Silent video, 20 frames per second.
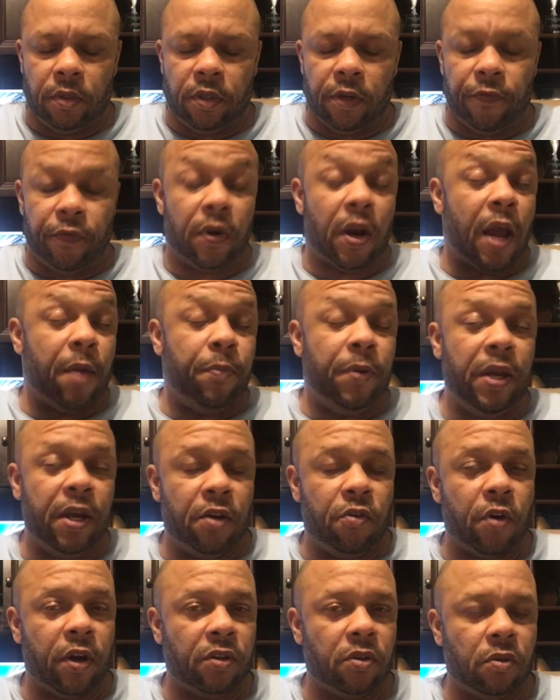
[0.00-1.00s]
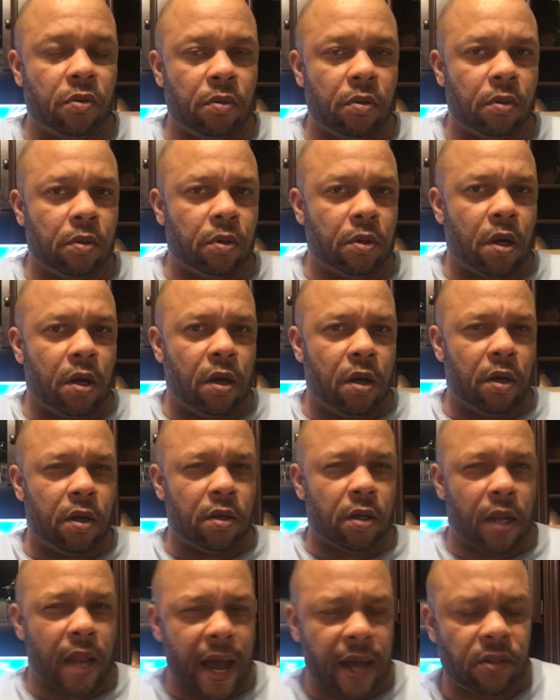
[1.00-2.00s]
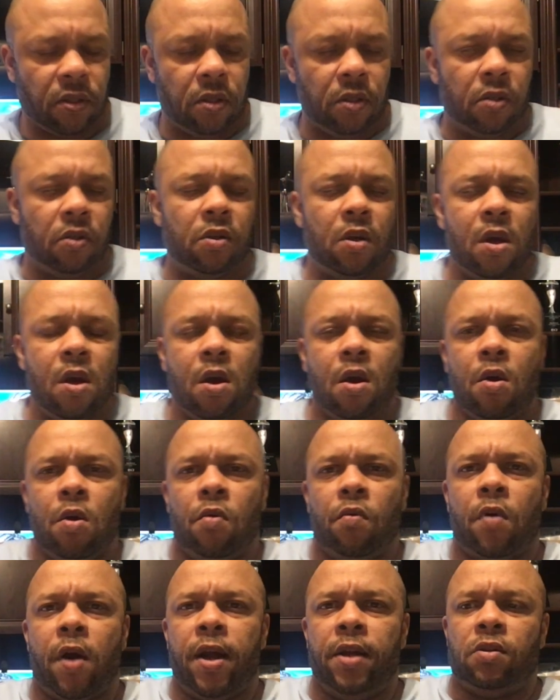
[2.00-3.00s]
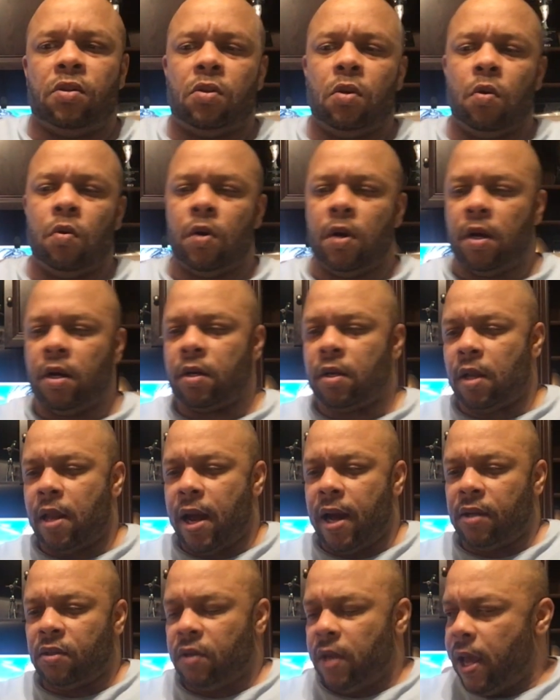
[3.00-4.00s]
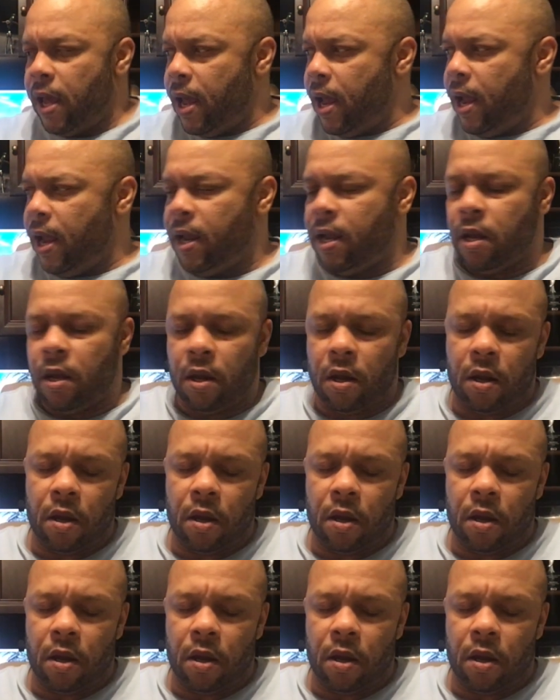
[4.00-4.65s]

different IP address classes, right? So class A,